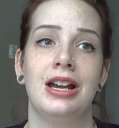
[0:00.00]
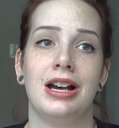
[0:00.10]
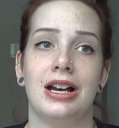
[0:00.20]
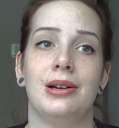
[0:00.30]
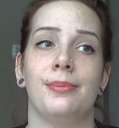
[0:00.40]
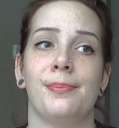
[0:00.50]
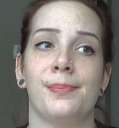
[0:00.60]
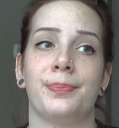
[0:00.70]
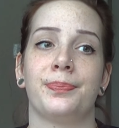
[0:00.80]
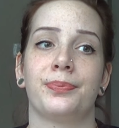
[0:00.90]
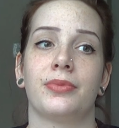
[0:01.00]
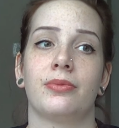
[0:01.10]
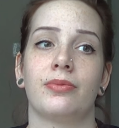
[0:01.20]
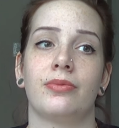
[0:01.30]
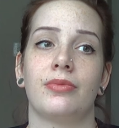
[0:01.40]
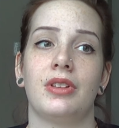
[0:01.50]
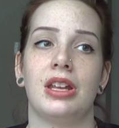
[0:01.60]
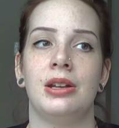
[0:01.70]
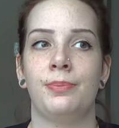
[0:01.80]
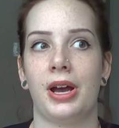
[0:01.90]

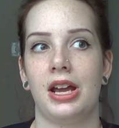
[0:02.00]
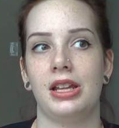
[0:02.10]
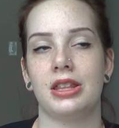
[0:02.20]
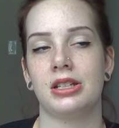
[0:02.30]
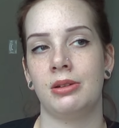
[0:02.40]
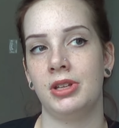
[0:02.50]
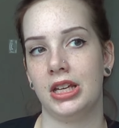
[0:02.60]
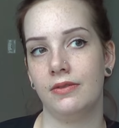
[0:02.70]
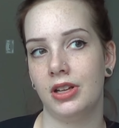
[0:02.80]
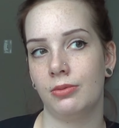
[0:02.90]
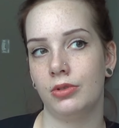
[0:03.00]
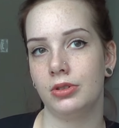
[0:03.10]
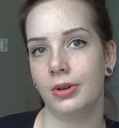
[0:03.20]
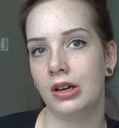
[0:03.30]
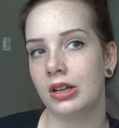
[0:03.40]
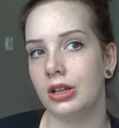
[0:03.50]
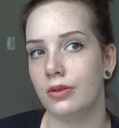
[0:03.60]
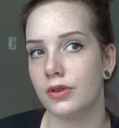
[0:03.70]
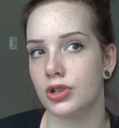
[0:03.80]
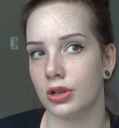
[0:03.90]
And by like the time the evening rolled around, I knew
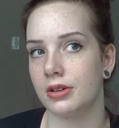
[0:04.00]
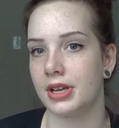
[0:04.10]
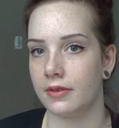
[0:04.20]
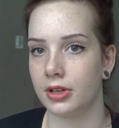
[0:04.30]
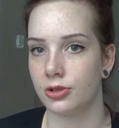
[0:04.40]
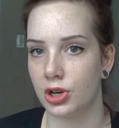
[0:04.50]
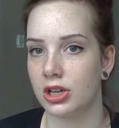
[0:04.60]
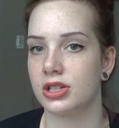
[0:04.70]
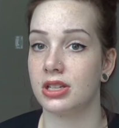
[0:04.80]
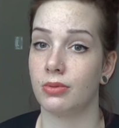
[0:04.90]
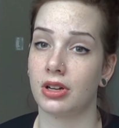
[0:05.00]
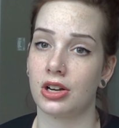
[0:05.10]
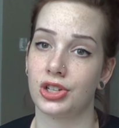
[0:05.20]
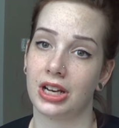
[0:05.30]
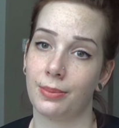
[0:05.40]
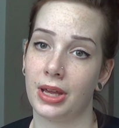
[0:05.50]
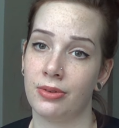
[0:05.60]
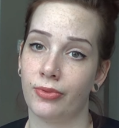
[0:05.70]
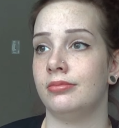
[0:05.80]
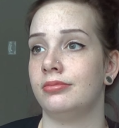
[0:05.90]
for sure I was having contractions that were actually getting
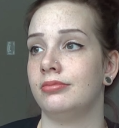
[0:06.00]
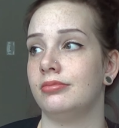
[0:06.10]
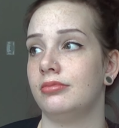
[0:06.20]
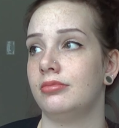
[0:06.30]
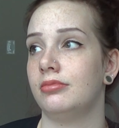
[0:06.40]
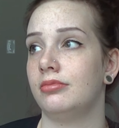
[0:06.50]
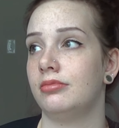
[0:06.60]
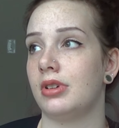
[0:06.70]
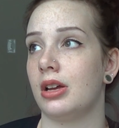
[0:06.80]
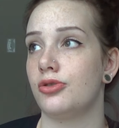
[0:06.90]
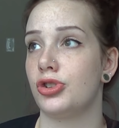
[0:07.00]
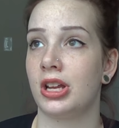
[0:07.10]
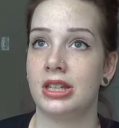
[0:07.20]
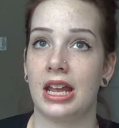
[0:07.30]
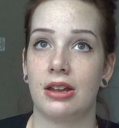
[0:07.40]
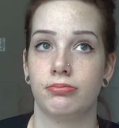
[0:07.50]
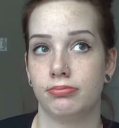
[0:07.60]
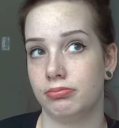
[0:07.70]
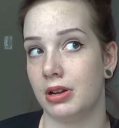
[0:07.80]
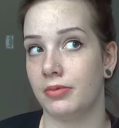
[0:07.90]
painful. I was drinking like
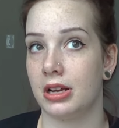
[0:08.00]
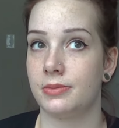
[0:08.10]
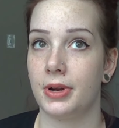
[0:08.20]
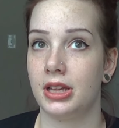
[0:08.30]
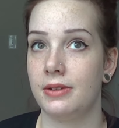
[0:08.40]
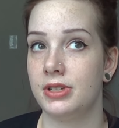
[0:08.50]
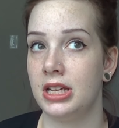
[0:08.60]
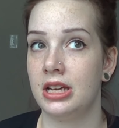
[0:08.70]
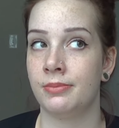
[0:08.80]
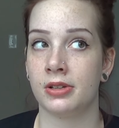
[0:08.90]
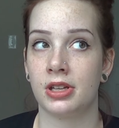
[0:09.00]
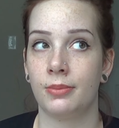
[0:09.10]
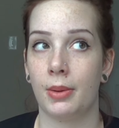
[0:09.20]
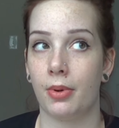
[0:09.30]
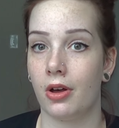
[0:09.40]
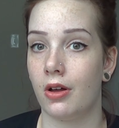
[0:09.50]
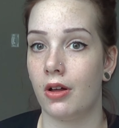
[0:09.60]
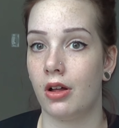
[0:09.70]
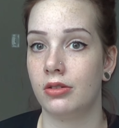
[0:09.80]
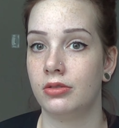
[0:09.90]
red raspberry leaf tea and bouncing on my
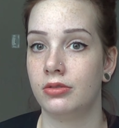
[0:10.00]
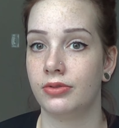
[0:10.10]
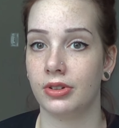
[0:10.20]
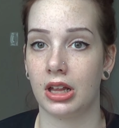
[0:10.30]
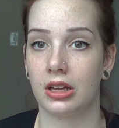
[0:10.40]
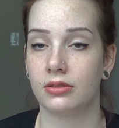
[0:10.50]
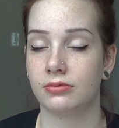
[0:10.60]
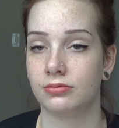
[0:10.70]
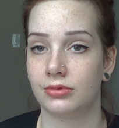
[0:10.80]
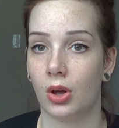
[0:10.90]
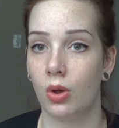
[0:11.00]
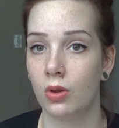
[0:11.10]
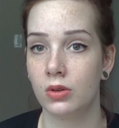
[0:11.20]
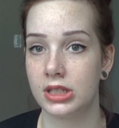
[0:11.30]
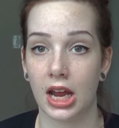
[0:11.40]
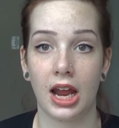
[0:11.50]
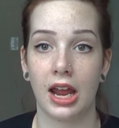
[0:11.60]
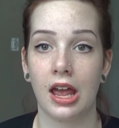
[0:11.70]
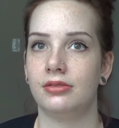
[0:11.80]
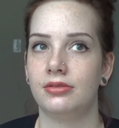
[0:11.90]
ball for like the whole day.